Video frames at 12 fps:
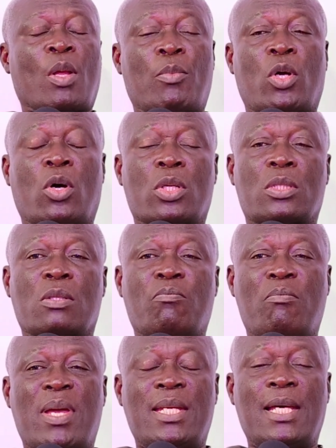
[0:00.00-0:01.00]
Because
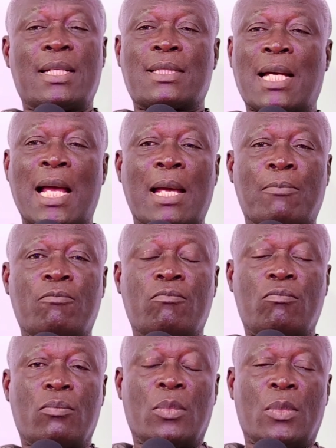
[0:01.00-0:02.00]
many a time,
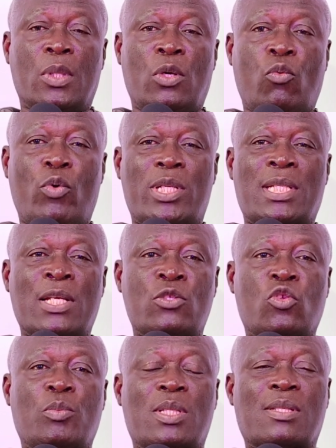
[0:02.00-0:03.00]
we tend
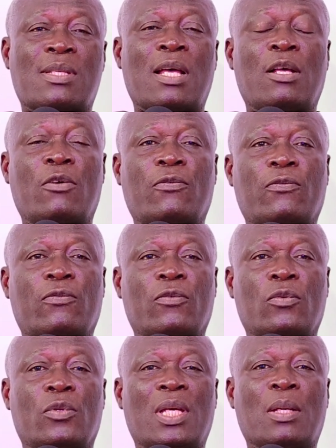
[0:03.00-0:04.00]
to be
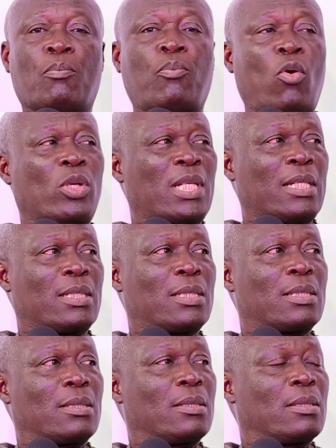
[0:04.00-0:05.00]
self-important